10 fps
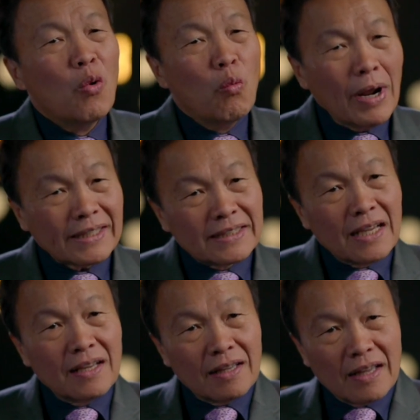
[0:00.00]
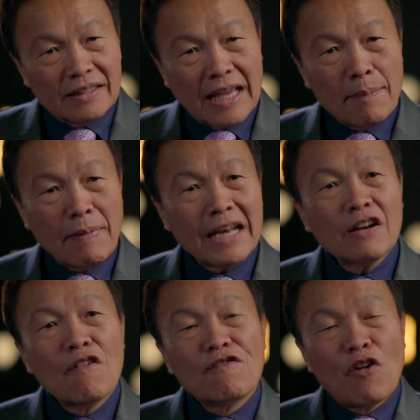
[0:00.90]
What they
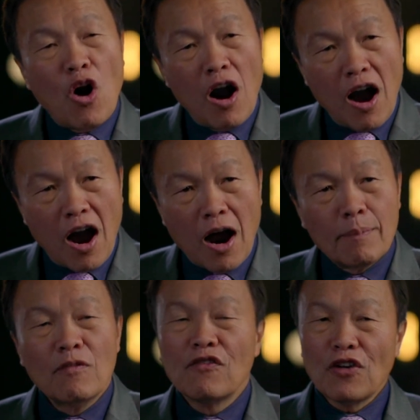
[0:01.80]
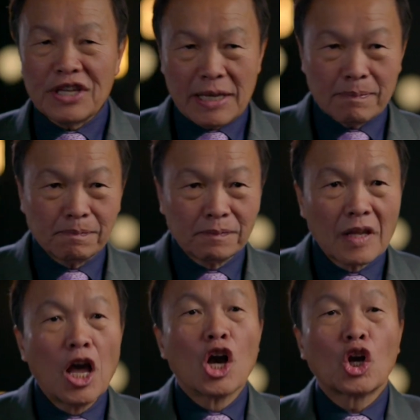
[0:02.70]
meant for harm for him,
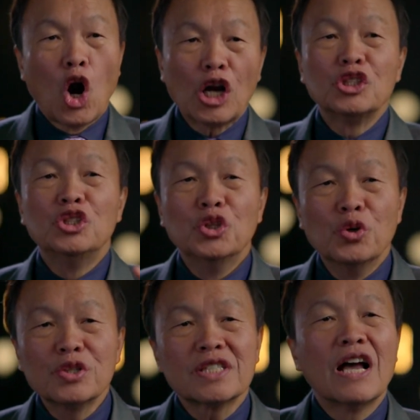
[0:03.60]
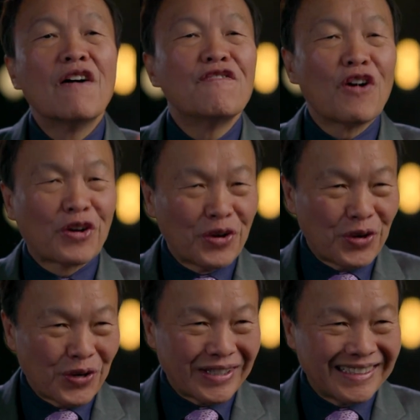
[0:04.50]
God used for
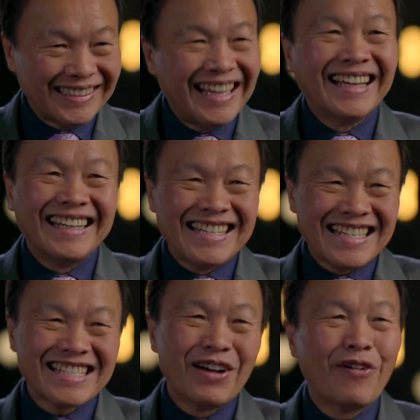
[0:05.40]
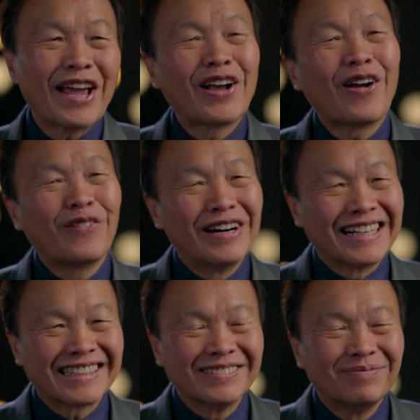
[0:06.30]
good. This is the way God
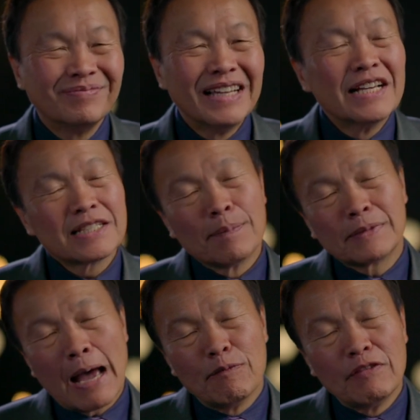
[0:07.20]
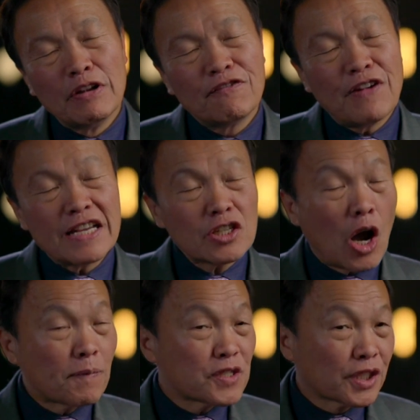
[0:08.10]
works. Sometimes when we face
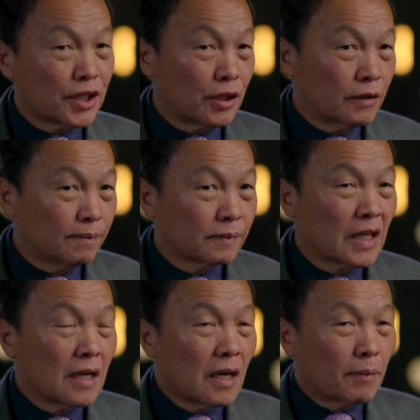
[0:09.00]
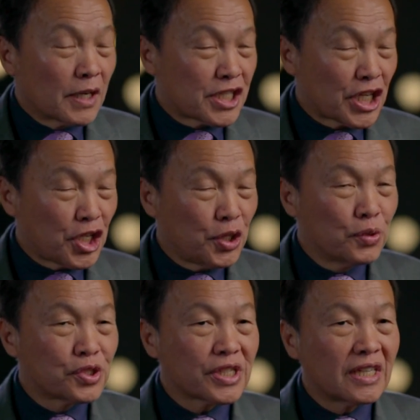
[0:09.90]
obstacle,
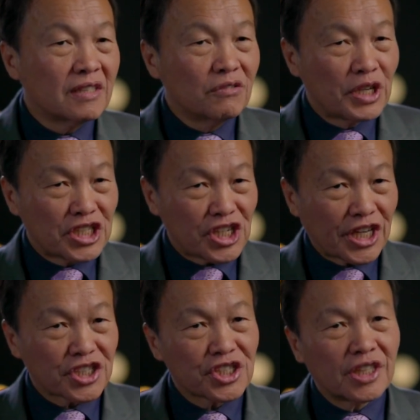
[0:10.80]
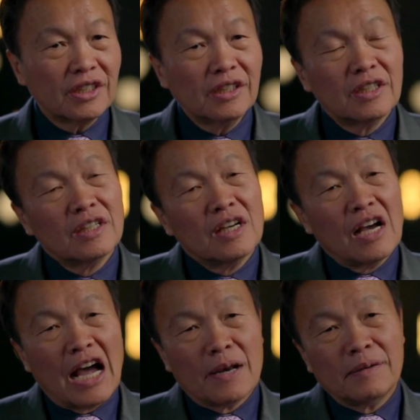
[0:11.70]
persecution, rejection,
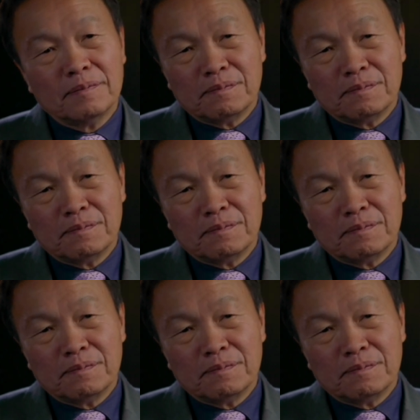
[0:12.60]
and